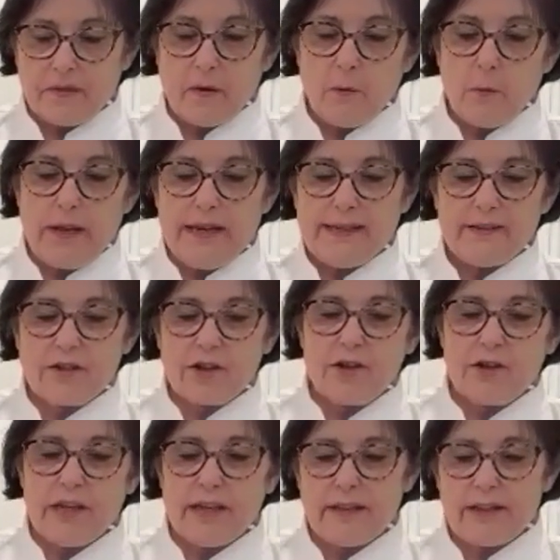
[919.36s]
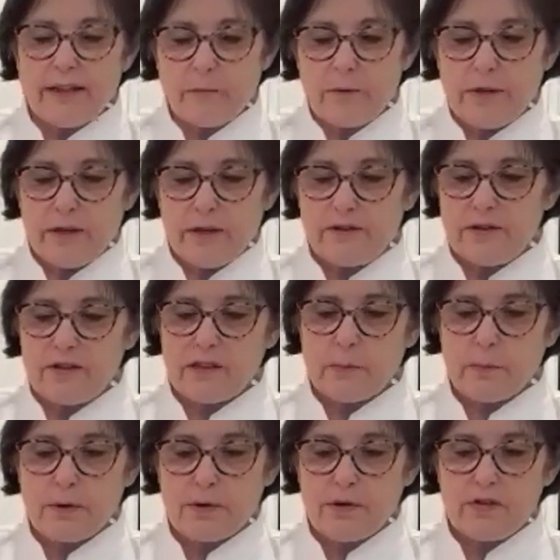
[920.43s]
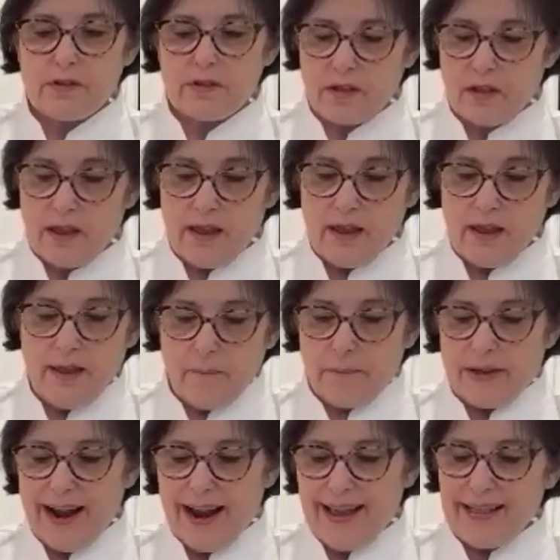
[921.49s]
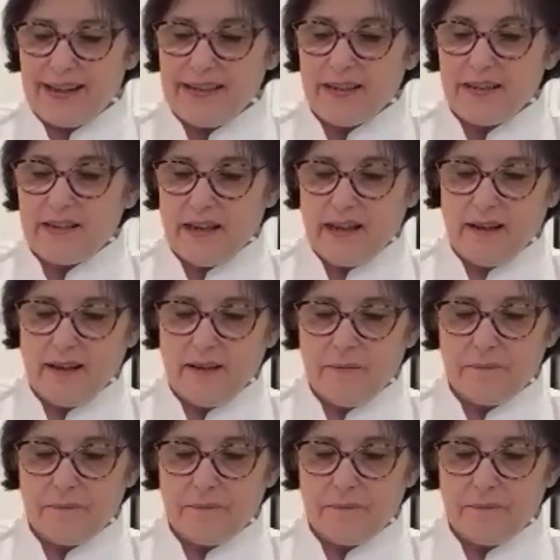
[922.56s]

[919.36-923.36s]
when it's cooking, that will disperse. But I like to